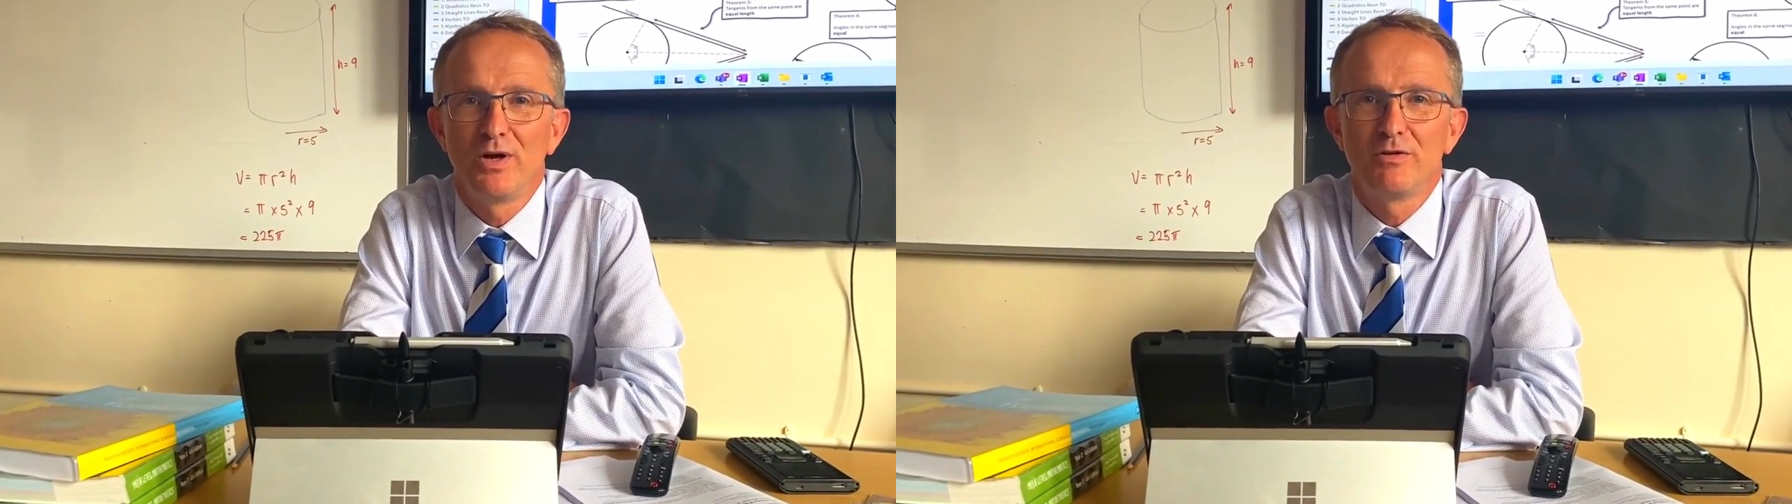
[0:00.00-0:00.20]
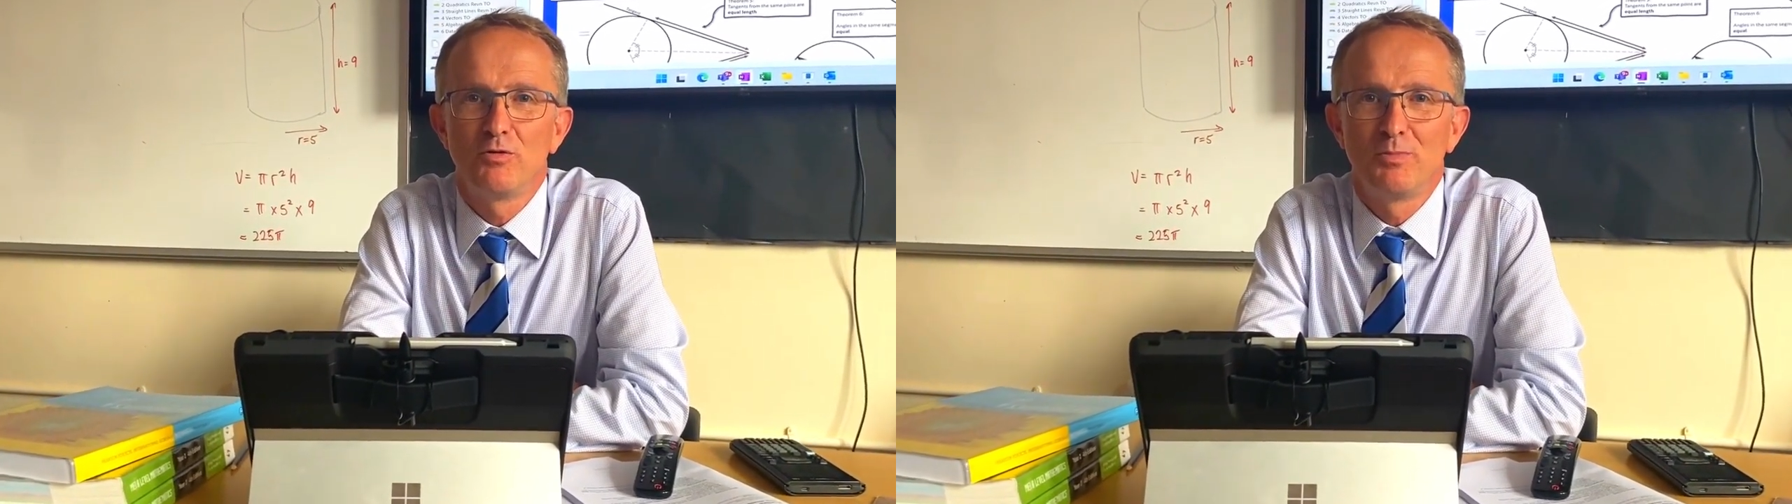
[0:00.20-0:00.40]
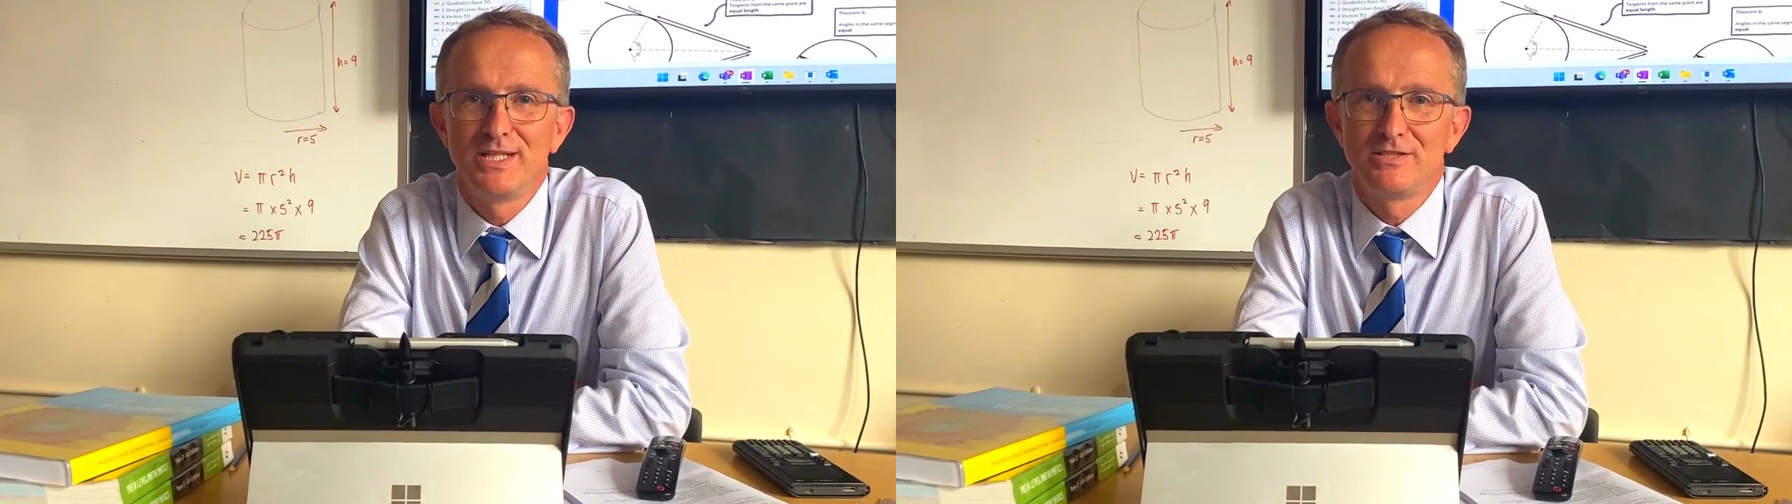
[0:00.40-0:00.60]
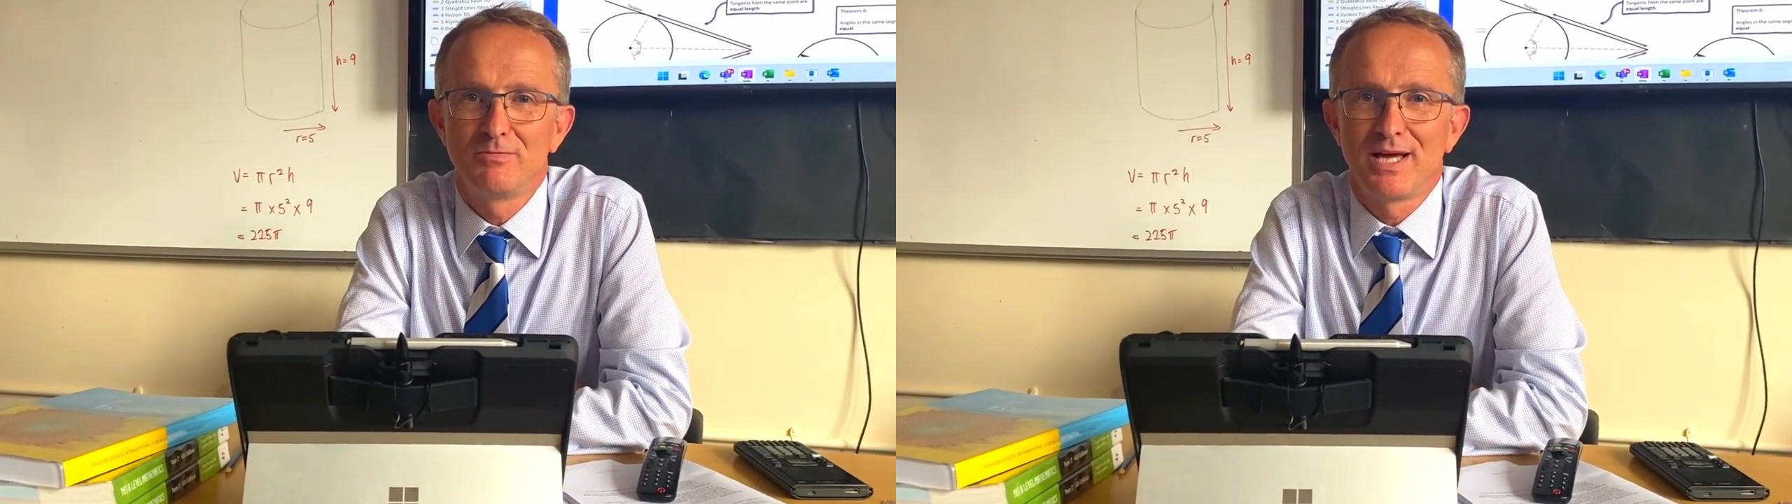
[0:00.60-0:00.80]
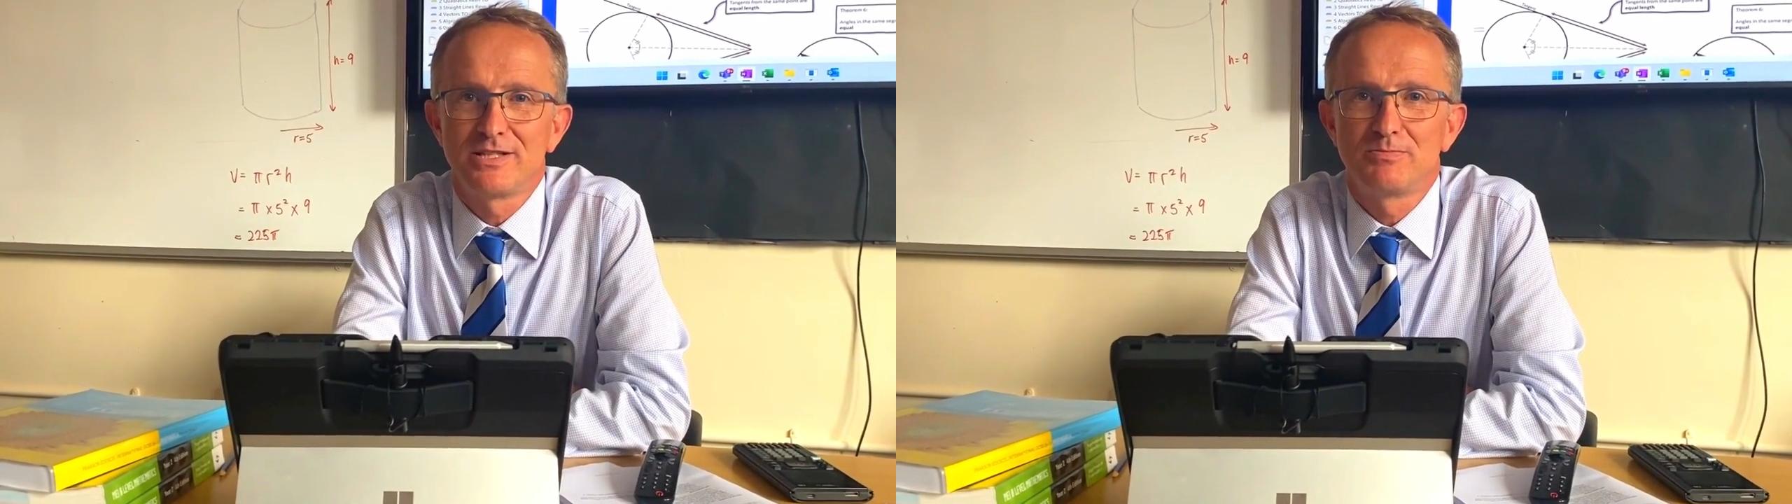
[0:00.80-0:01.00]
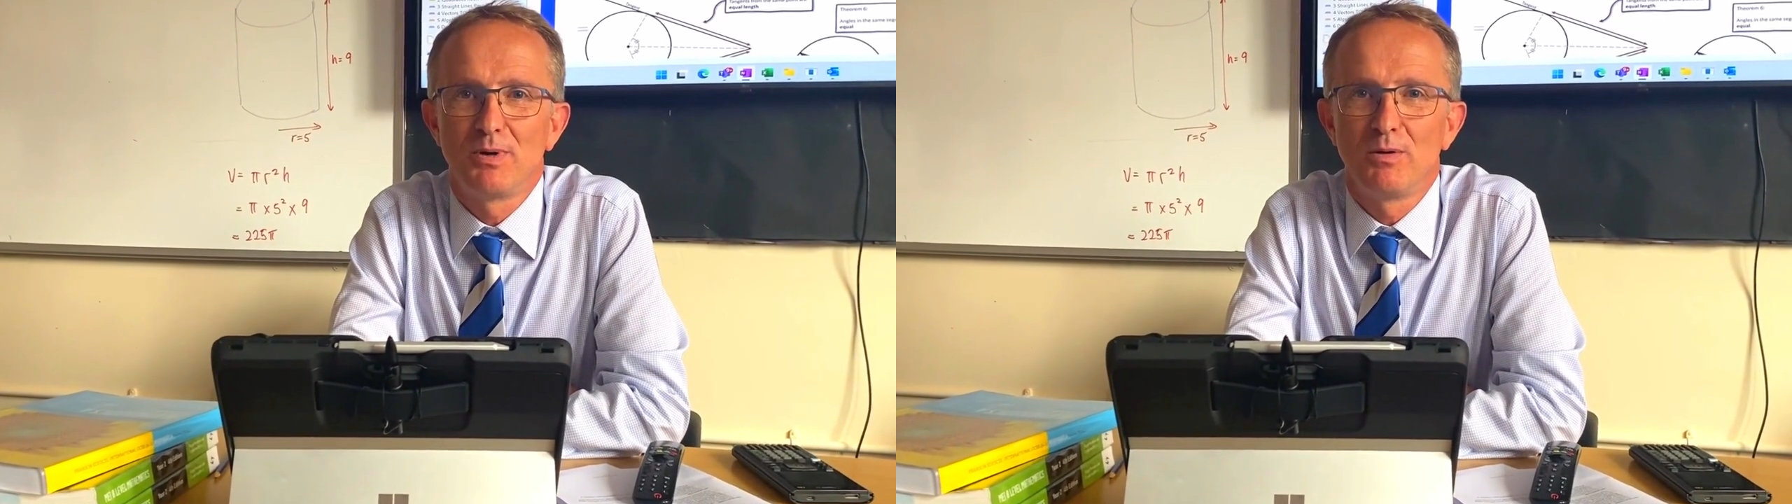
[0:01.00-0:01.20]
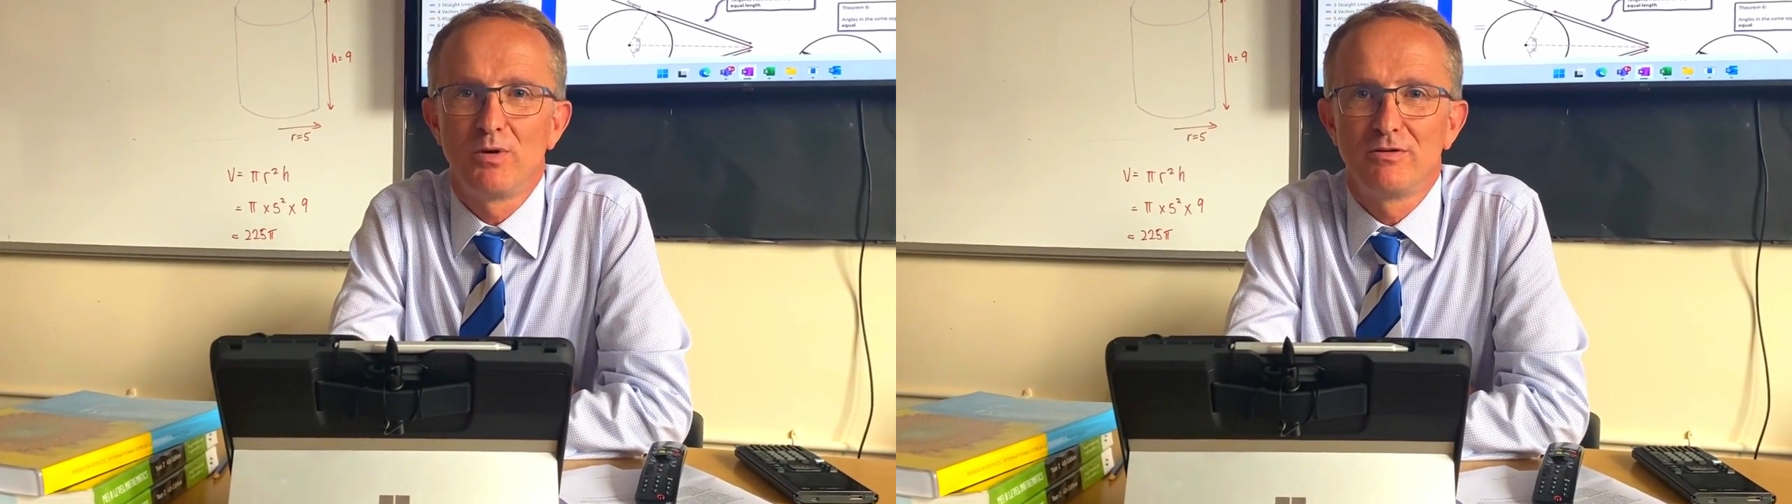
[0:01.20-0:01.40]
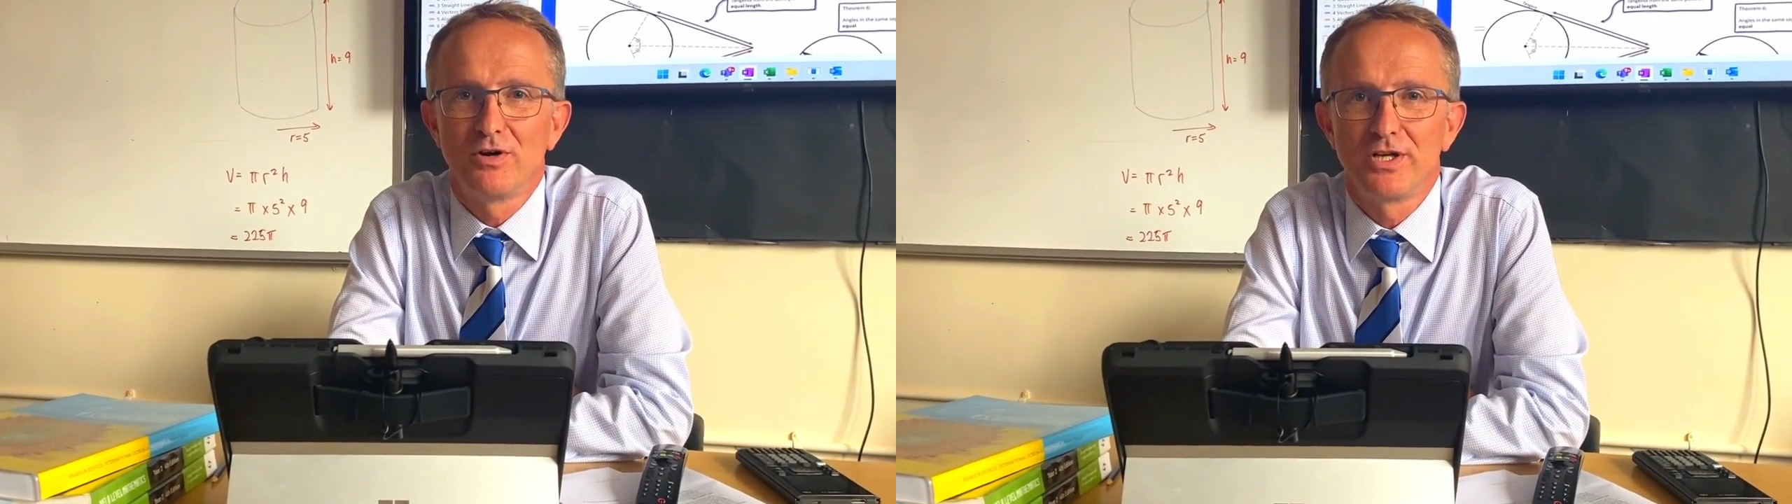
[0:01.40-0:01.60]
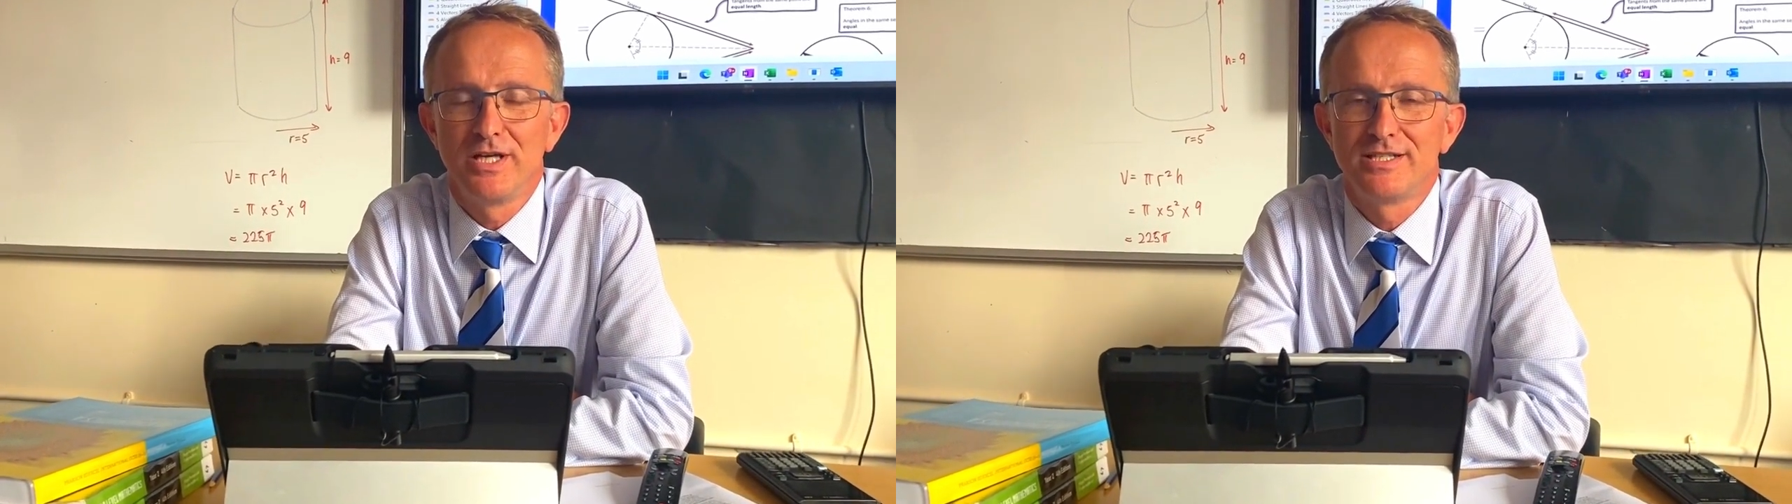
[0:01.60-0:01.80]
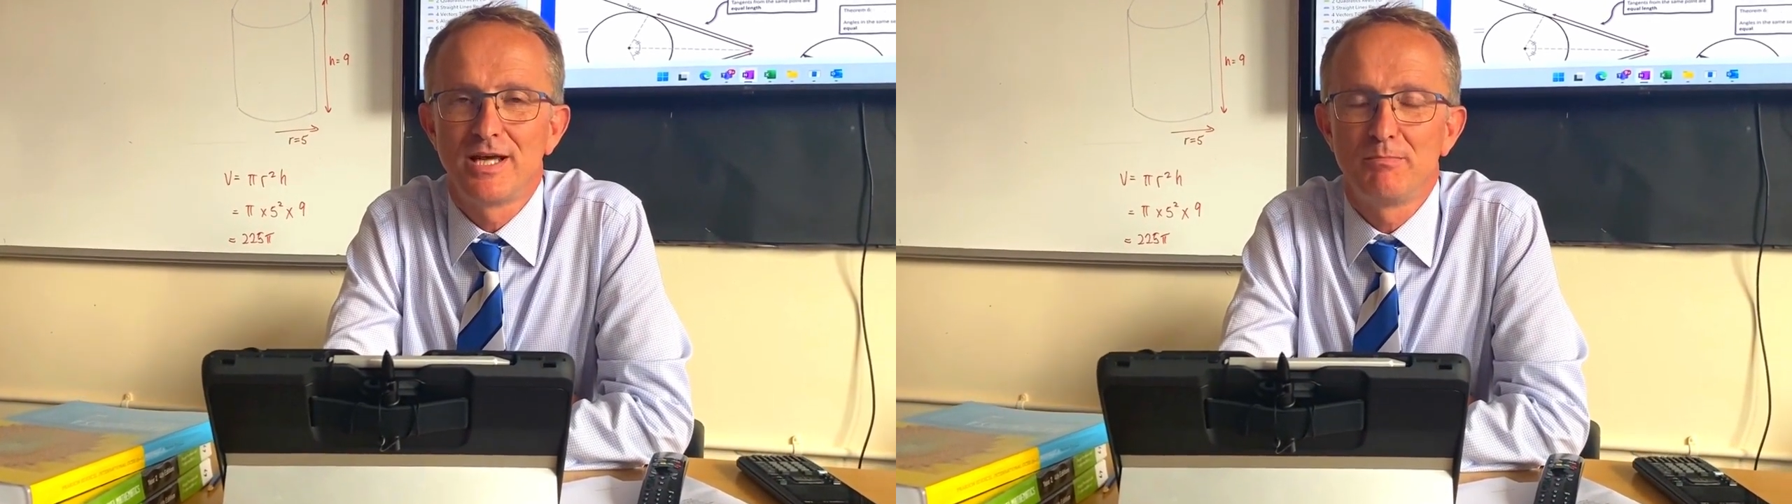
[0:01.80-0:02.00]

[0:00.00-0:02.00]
a wonderful piece of maths by one of our Year